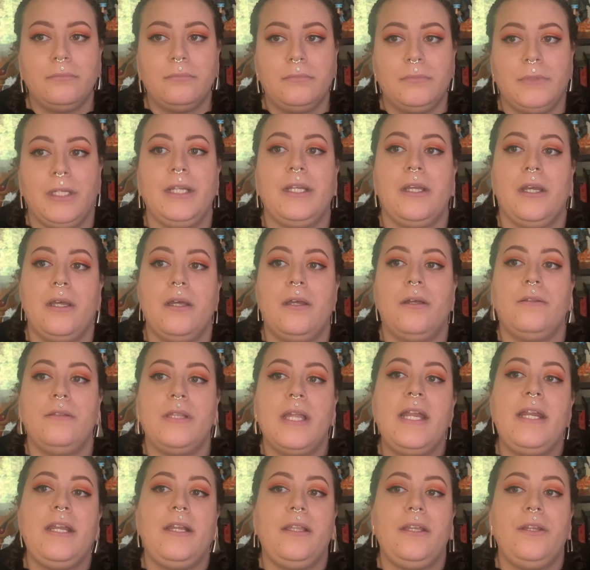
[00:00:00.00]
like, oh,
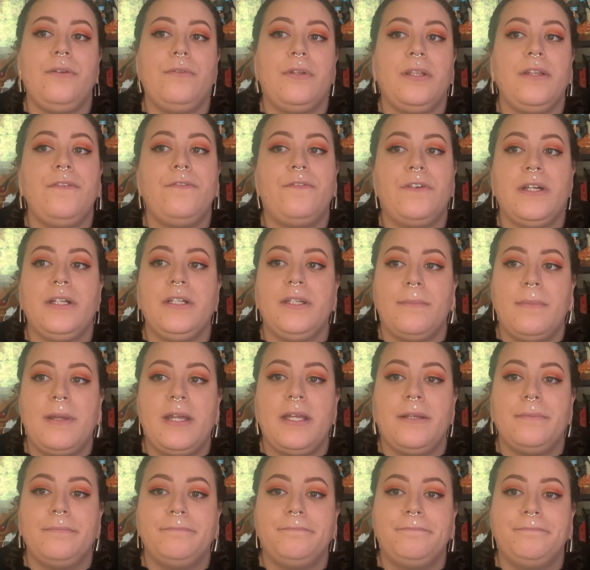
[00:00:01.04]
that alien really fucked them
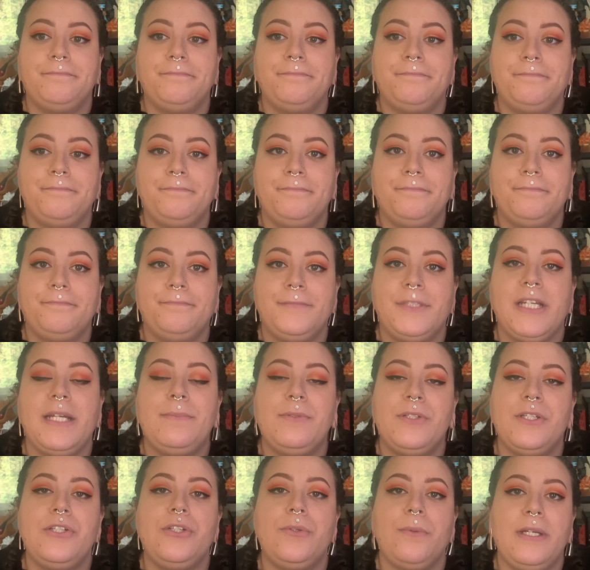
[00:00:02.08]
up type
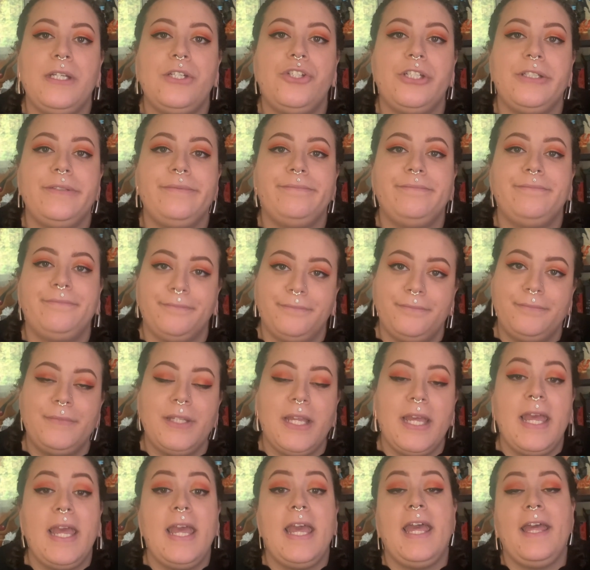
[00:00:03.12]
situation.
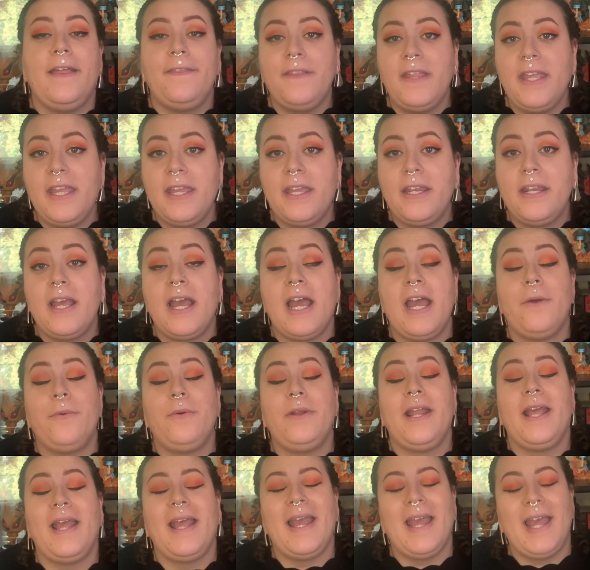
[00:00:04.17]
And then I
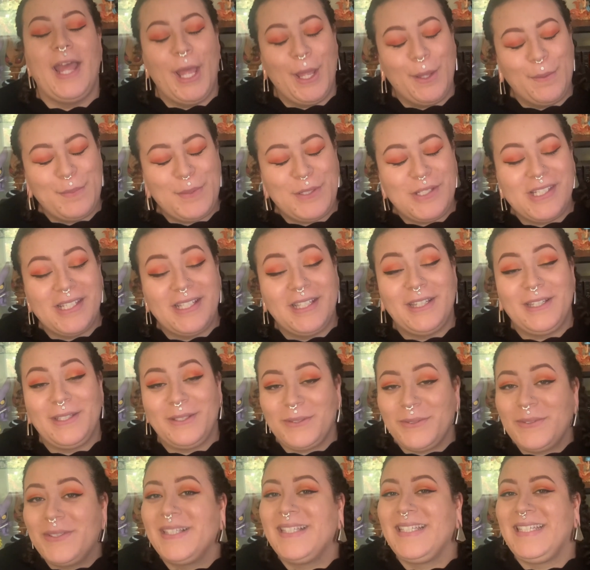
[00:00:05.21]
would
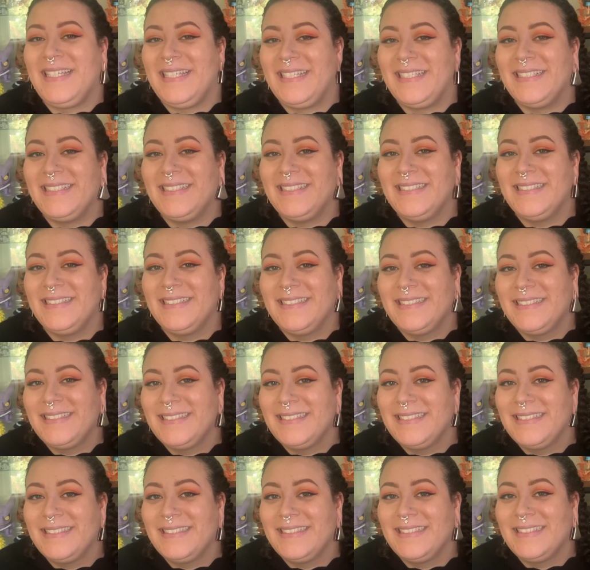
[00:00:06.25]
absolutely,
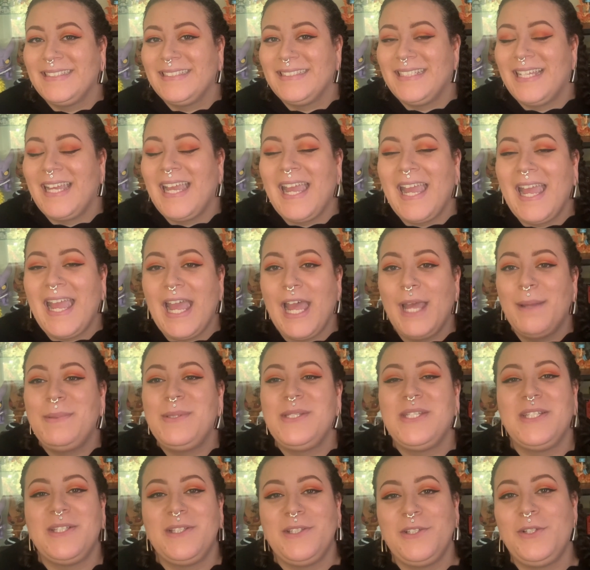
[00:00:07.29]

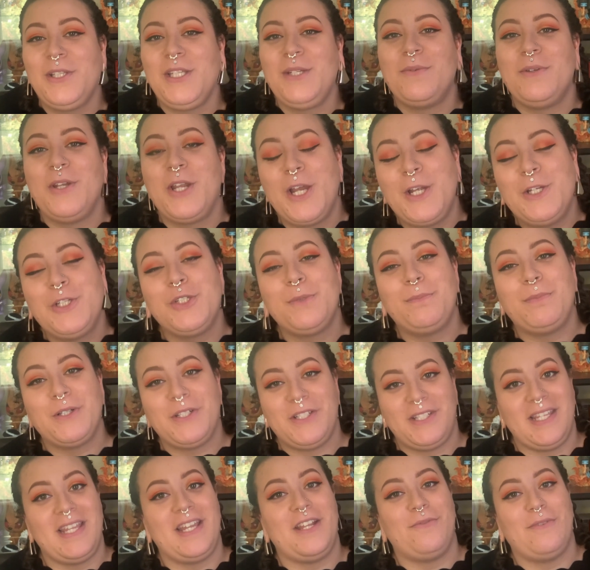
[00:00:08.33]
absolutely
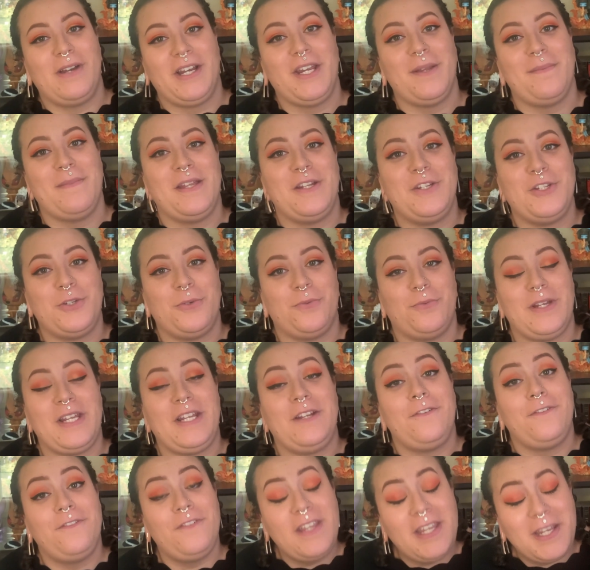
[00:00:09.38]
100% recommend you
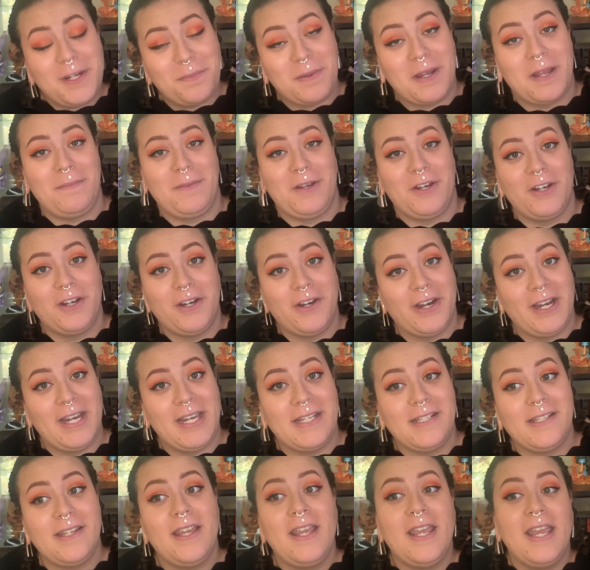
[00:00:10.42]
read Feed by Mira
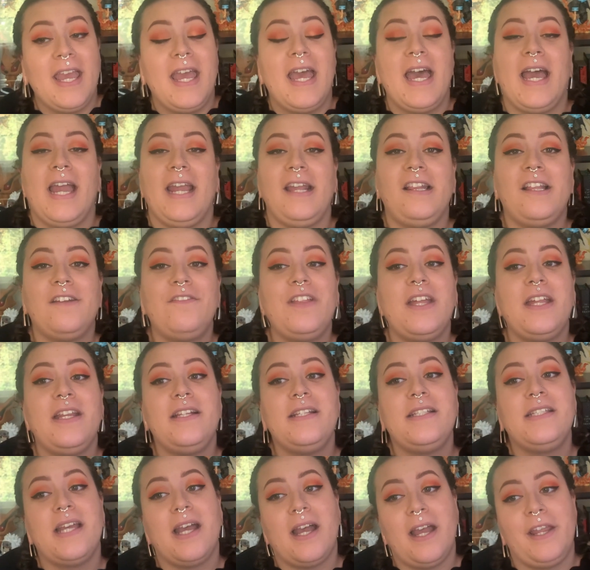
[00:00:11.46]
Grant. I love that
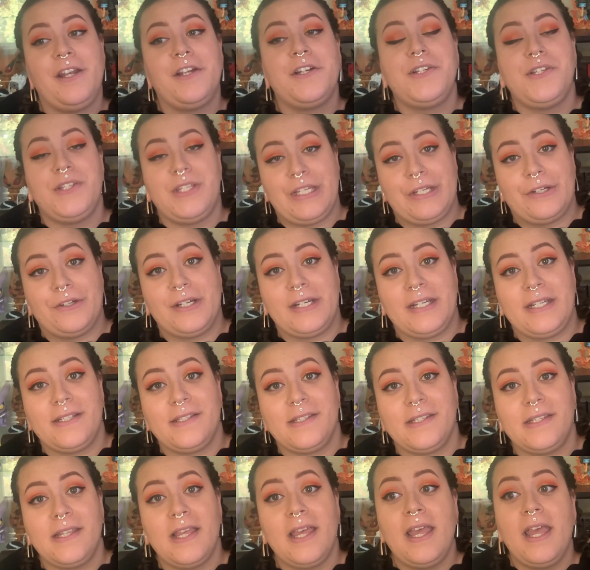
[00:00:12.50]
entire
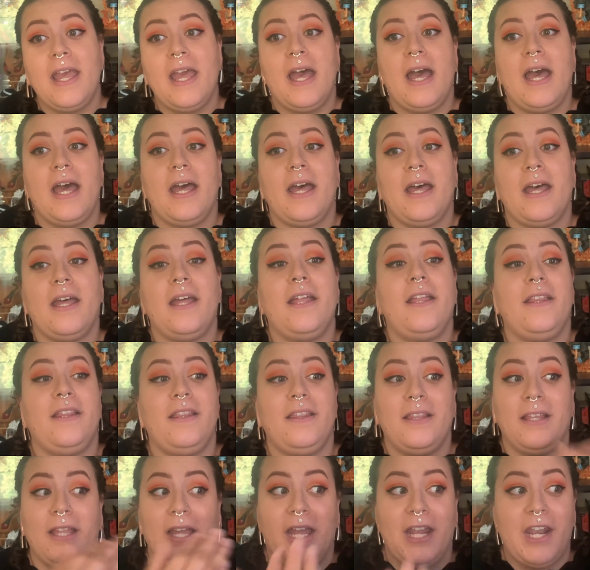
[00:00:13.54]
series. Uh,
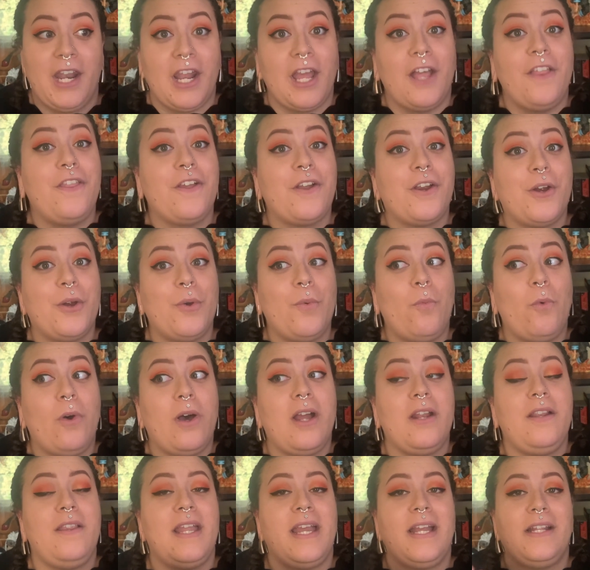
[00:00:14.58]
another
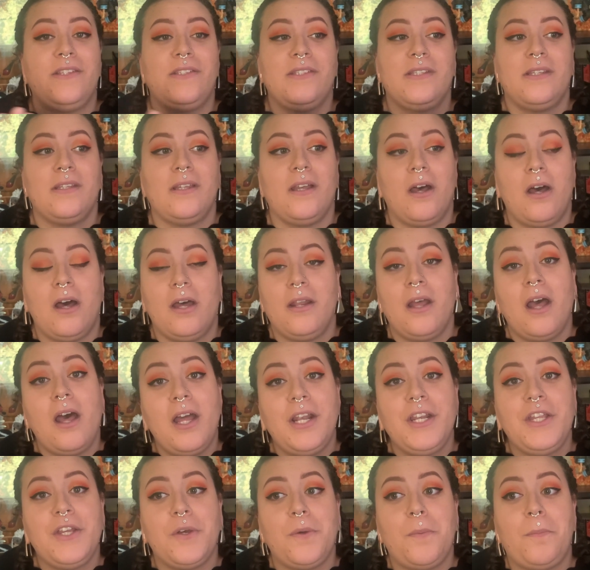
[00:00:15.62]
one that's on
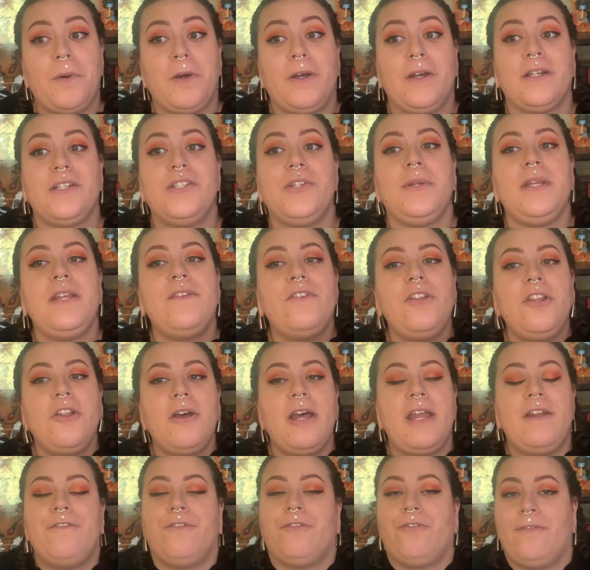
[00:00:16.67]
audiobook. So even though
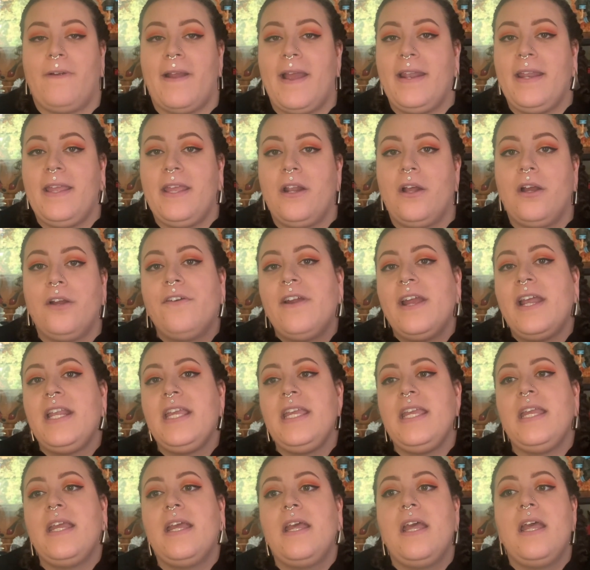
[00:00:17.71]
I've read it
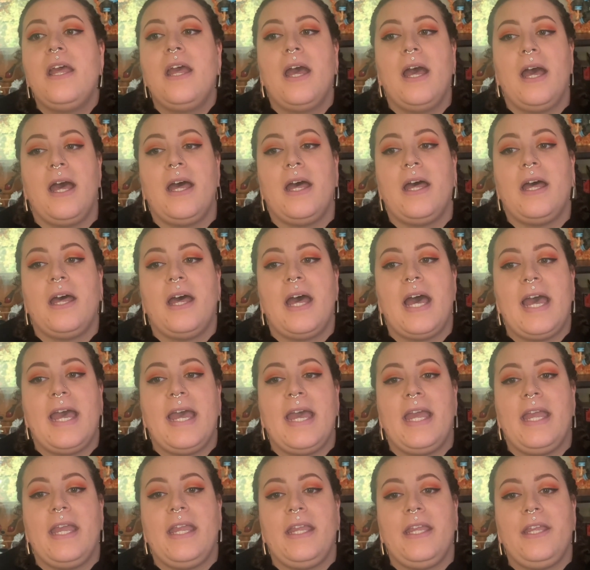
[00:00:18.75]
already, uh,
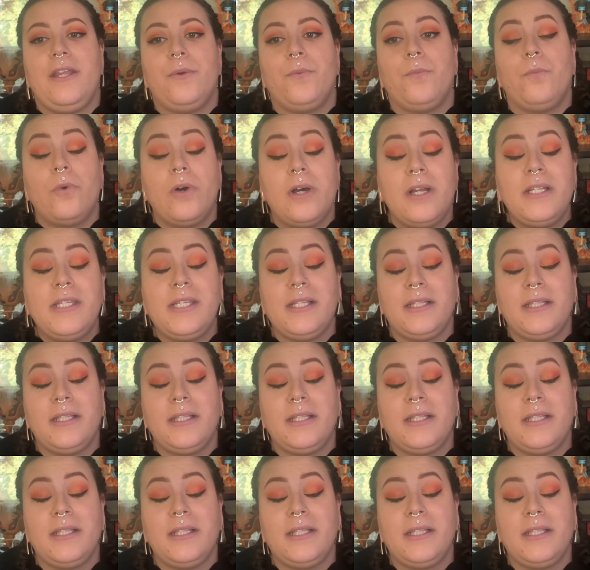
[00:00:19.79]
I want to